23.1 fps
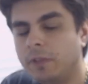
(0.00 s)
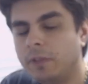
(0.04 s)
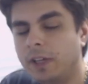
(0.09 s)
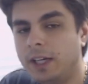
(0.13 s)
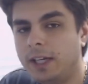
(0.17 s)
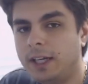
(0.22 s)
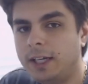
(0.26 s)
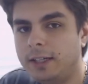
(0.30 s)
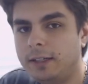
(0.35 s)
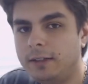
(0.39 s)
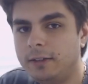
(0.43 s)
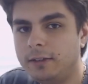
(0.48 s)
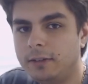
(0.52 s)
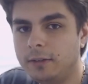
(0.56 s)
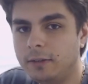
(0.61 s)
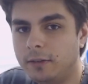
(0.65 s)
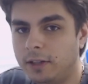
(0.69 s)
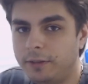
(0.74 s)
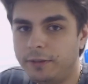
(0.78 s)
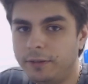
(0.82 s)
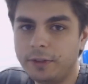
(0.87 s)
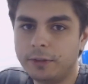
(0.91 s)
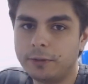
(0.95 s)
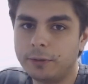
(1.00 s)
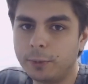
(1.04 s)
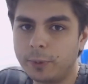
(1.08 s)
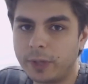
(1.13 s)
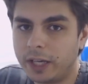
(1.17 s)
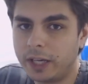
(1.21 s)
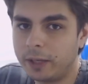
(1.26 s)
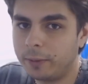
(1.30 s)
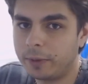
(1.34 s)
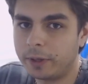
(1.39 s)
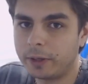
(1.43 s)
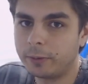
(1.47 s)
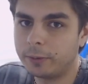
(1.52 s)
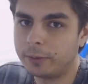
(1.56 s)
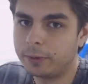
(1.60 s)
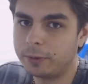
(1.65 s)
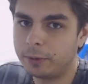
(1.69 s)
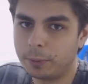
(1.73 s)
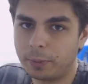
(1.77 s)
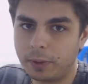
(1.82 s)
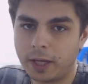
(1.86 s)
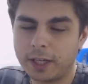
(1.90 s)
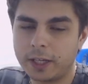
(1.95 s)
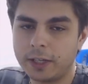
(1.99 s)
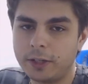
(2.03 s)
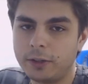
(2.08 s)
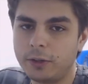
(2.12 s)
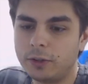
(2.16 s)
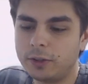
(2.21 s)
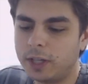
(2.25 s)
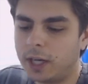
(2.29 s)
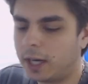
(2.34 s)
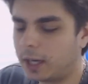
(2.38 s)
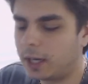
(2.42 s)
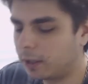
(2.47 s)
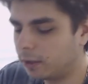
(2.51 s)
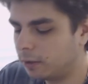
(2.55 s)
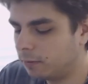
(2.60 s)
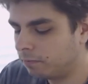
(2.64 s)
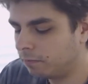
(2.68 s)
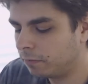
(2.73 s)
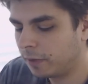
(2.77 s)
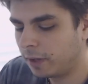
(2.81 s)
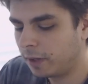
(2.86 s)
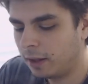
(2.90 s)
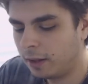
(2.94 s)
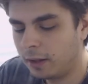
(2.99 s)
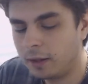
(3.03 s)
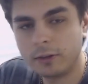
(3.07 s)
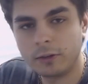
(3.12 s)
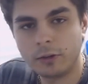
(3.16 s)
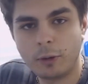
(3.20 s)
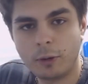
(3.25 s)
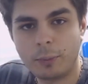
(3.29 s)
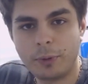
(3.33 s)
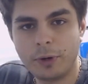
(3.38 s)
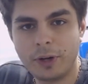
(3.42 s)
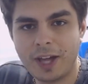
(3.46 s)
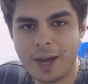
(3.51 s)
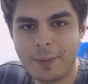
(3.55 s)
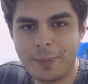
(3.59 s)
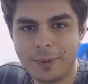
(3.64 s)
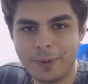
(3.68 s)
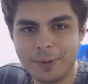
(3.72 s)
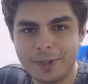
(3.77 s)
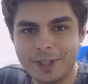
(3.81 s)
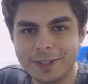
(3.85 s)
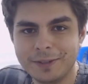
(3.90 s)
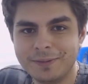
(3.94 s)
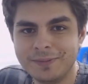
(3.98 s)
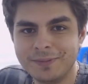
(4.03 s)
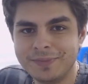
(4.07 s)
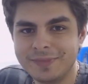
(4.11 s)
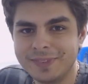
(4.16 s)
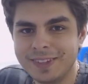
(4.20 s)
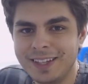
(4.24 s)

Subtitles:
and living room gaming when you plug it in your dock. So I'm pretty happy with it.